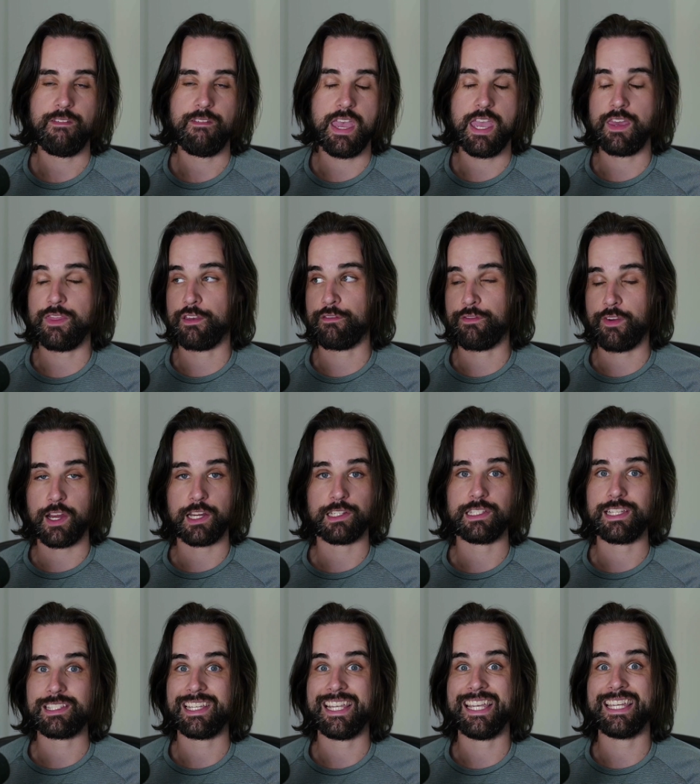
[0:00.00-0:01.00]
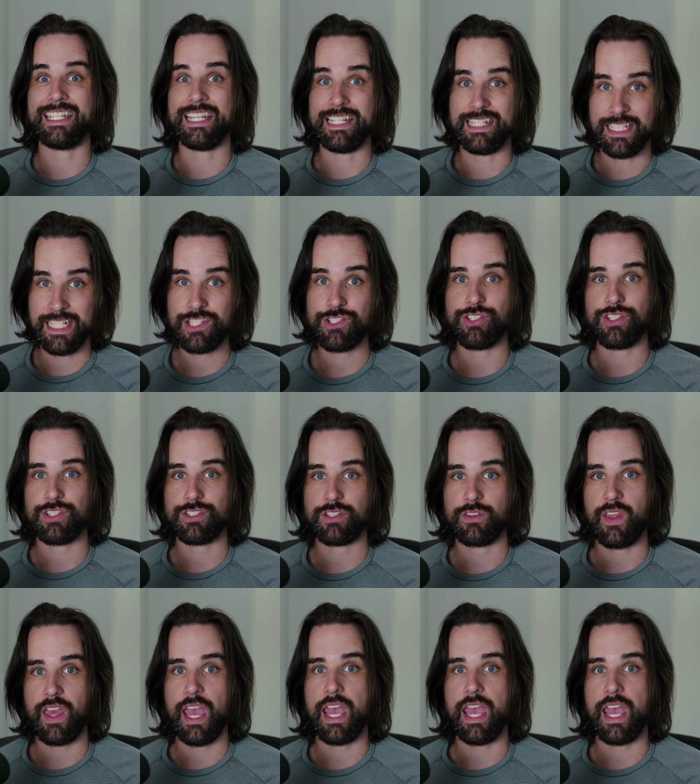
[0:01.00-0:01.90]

in the very least, in addition to the